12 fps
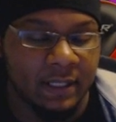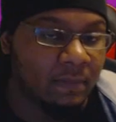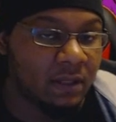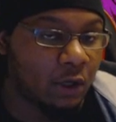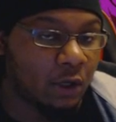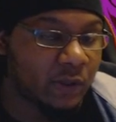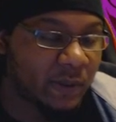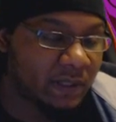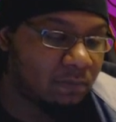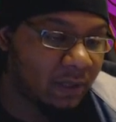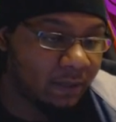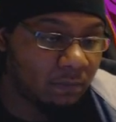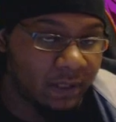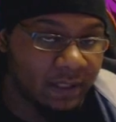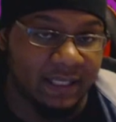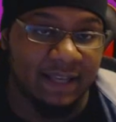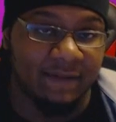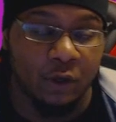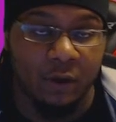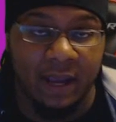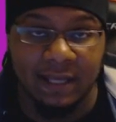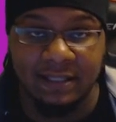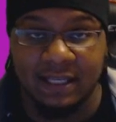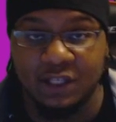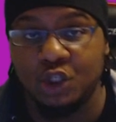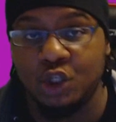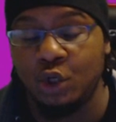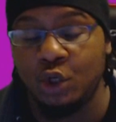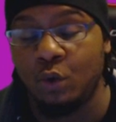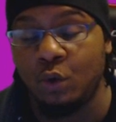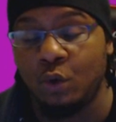because it also has Blade Blitz, giving her access to